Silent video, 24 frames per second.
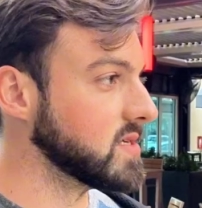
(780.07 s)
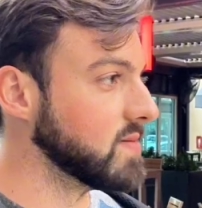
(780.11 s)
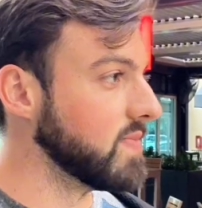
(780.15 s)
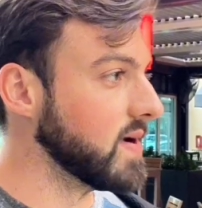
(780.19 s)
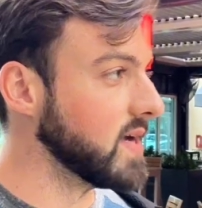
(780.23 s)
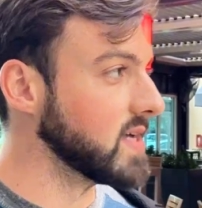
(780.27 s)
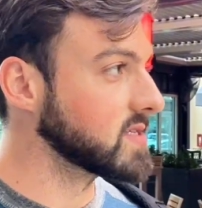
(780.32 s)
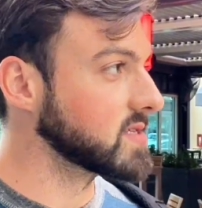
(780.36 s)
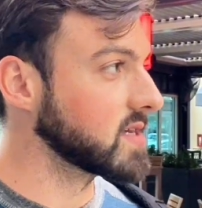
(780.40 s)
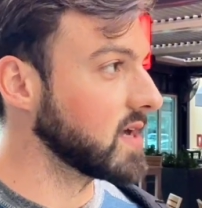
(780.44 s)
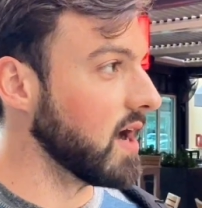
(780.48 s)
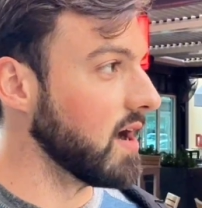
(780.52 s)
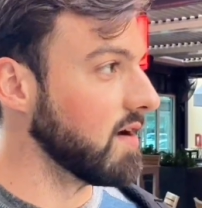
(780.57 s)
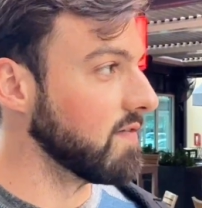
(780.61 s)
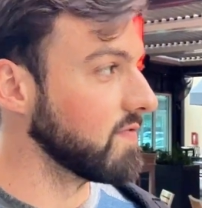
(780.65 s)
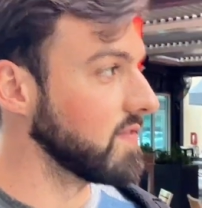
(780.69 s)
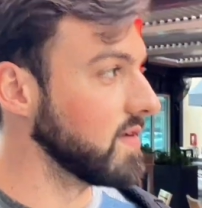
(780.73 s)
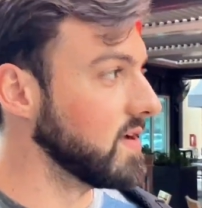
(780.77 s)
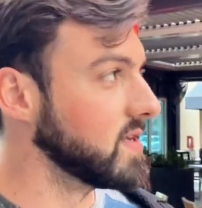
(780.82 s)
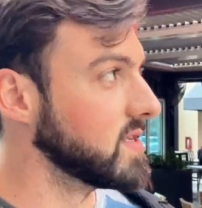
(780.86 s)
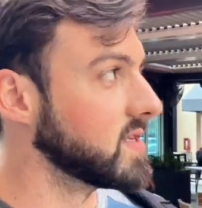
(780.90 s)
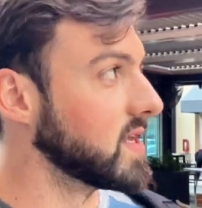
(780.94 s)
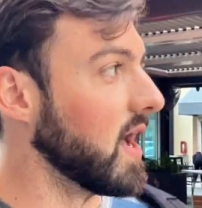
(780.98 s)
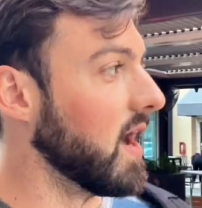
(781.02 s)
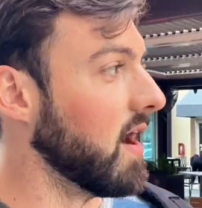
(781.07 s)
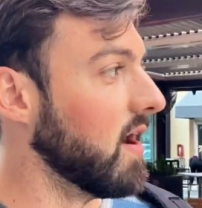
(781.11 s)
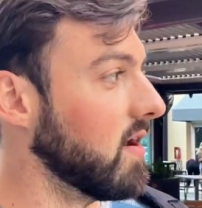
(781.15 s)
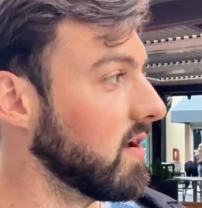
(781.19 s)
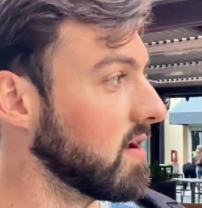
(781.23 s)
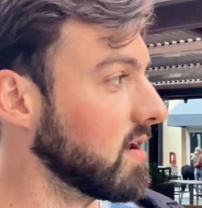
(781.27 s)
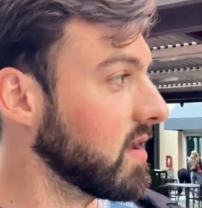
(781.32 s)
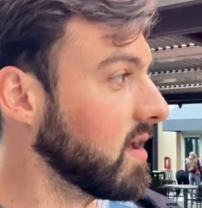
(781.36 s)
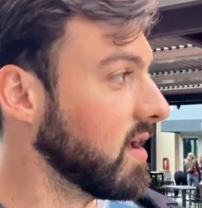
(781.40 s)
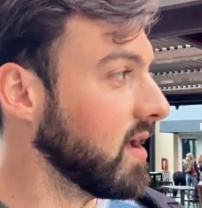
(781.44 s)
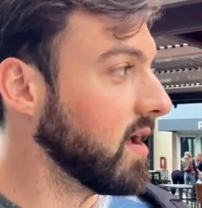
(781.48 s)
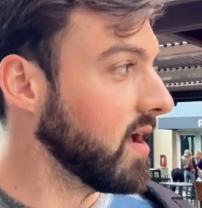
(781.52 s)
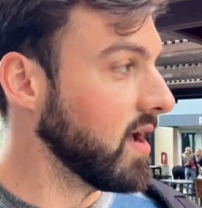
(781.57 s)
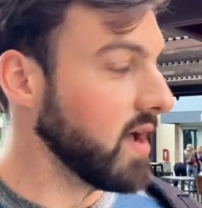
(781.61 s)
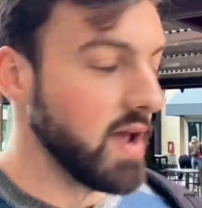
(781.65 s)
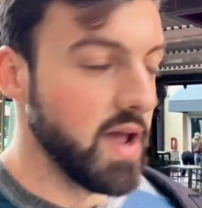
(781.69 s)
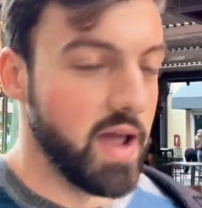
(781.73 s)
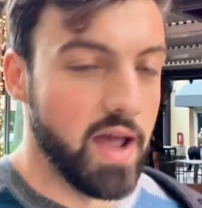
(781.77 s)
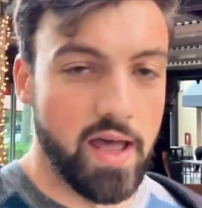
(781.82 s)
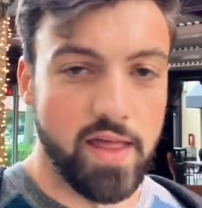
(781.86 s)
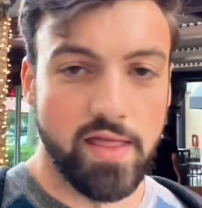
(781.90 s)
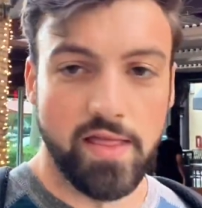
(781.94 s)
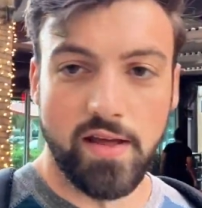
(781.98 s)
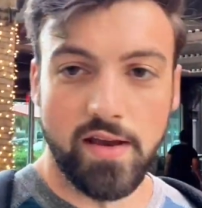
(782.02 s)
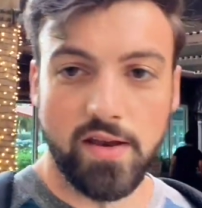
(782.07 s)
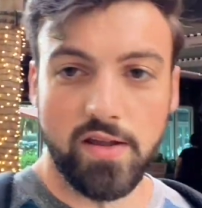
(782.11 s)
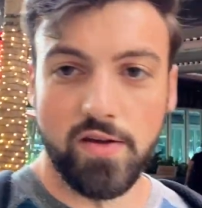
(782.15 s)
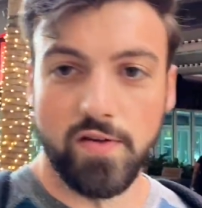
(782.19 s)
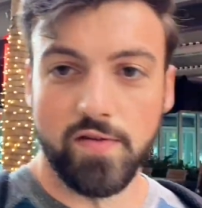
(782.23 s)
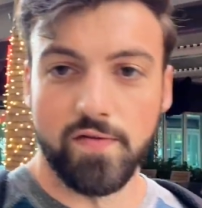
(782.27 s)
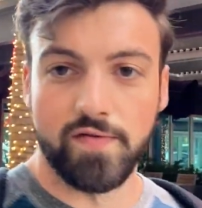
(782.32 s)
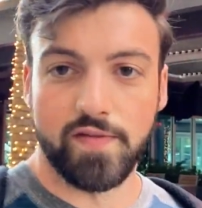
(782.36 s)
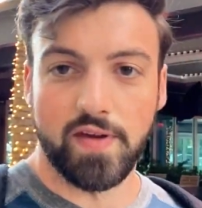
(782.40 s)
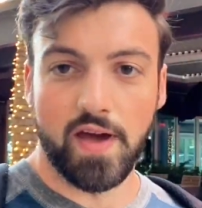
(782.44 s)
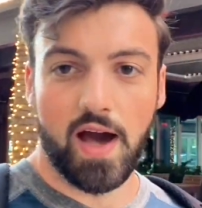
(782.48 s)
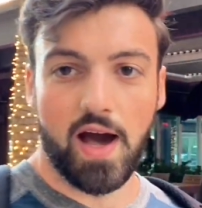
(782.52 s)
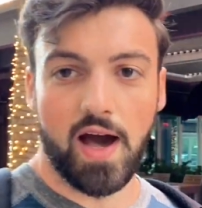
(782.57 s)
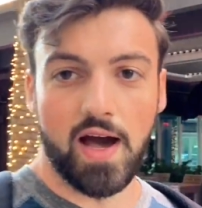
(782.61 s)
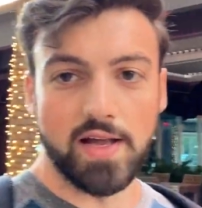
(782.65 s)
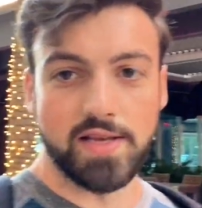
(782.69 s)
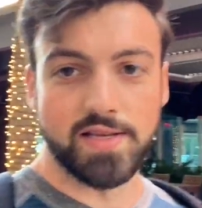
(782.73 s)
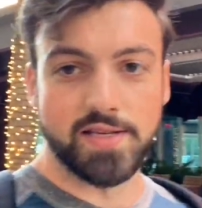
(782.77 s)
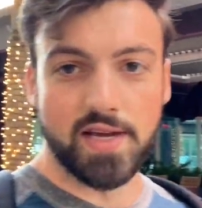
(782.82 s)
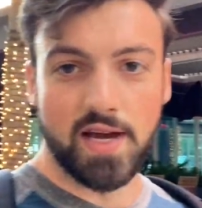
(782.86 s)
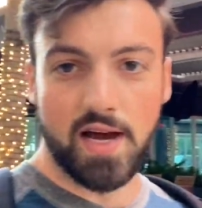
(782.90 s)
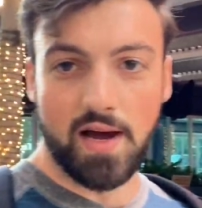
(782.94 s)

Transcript: the best coffee in town. And then you've got